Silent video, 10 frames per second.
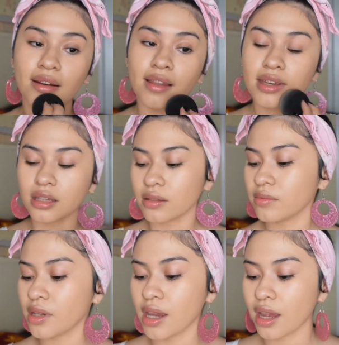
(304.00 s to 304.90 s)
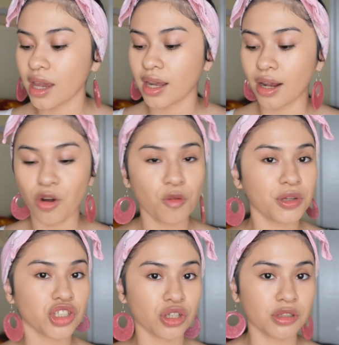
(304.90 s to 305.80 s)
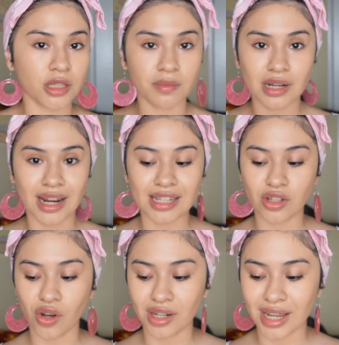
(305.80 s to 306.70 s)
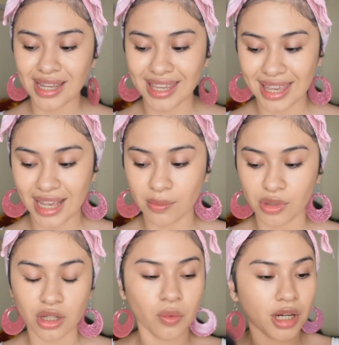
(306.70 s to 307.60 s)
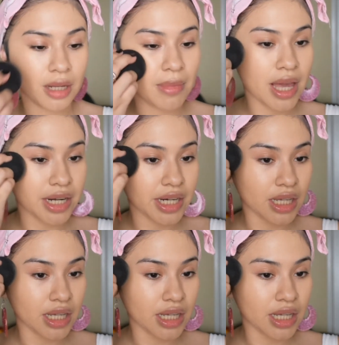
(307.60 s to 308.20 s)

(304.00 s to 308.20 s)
I like it. and I hope it shows up nice on camera when I'm editing